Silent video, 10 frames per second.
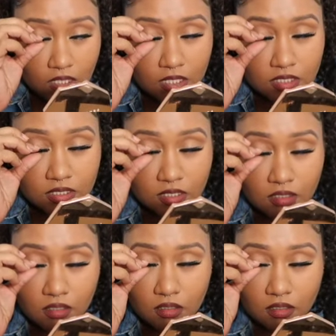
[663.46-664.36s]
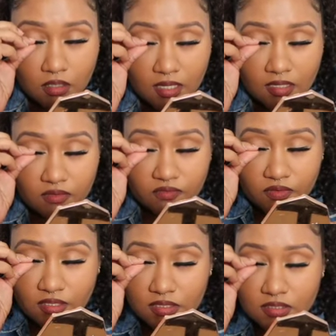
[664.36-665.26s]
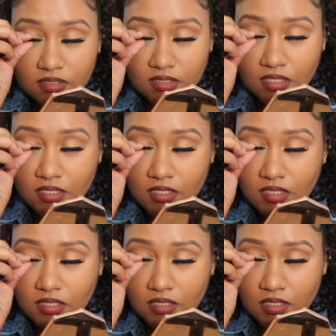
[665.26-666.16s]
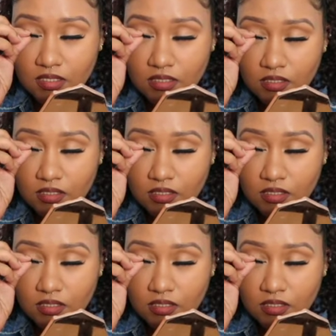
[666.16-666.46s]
Cause I know how to fix it.